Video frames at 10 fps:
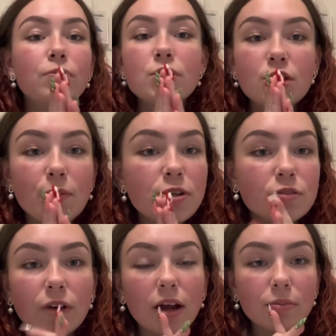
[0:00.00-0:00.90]
so much
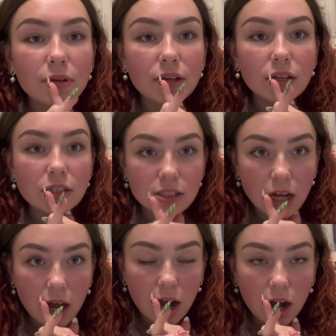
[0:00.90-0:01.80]
fun because
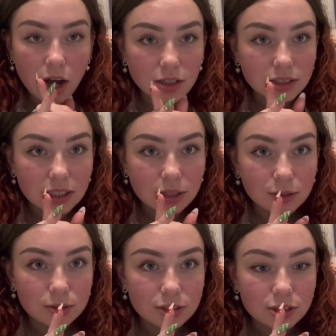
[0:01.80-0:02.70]
our
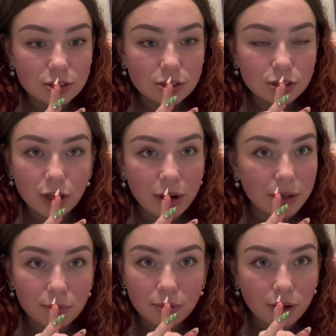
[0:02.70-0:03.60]
skills don't
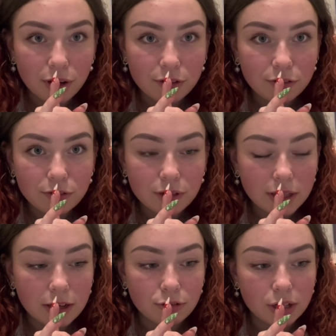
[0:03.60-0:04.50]
improve
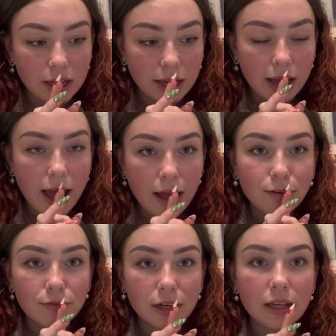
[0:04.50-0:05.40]
year on year.
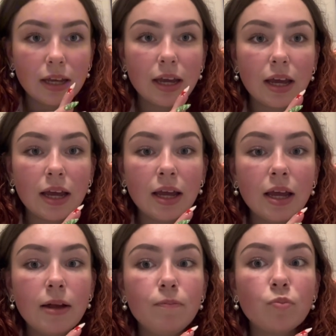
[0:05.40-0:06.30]
Every year
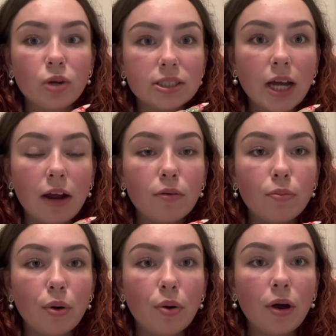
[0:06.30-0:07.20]
we're
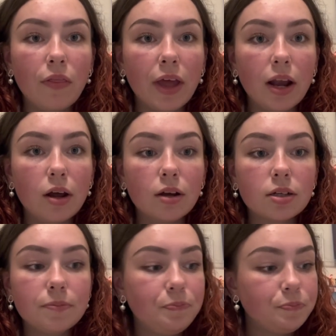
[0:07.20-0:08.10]
terrible and they
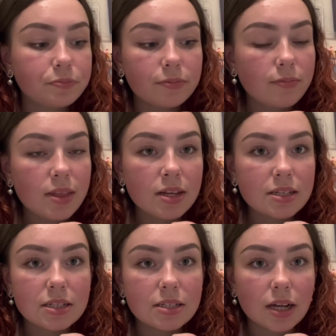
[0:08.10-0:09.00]
look
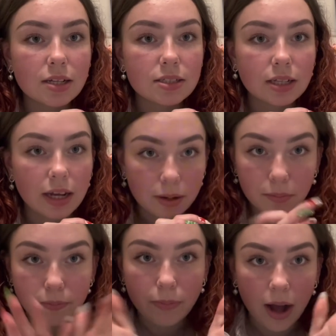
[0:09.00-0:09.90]

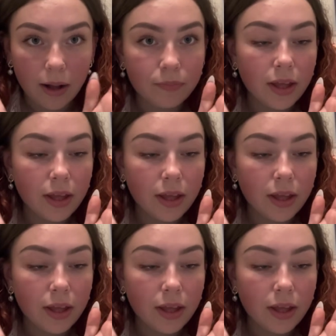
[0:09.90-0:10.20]
disgusting, but